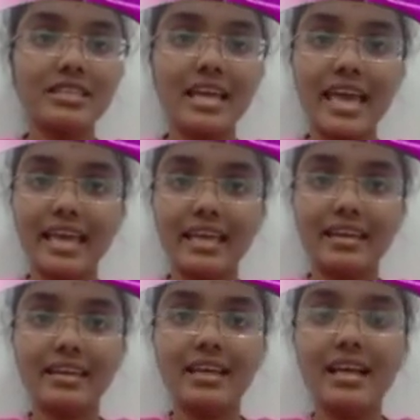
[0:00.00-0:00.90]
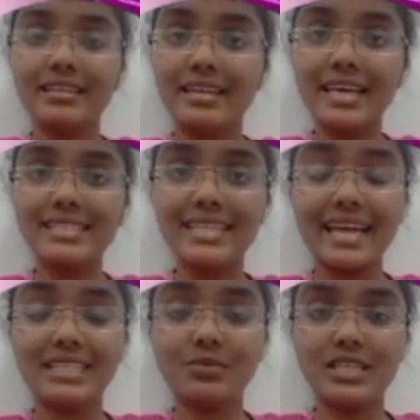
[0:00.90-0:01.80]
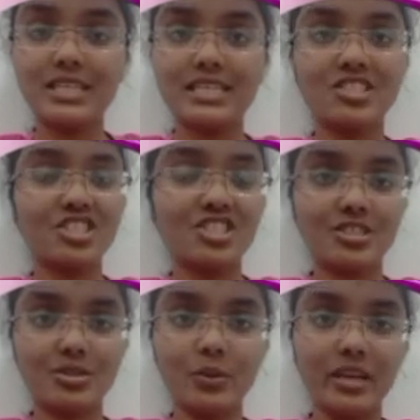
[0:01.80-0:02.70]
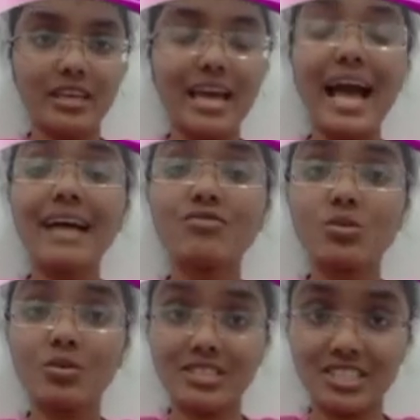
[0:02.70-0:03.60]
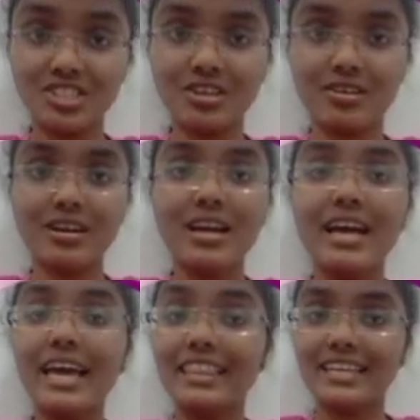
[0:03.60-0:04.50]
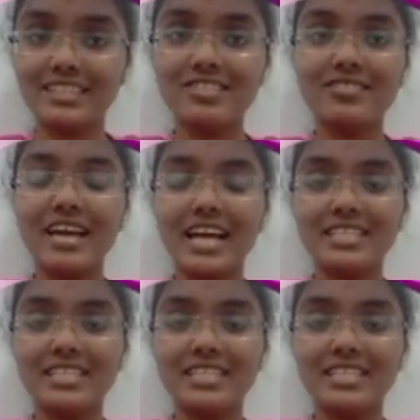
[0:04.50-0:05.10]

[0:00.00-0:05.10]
And the next activity is ginger sowing. I have sown ginger in the nursery as a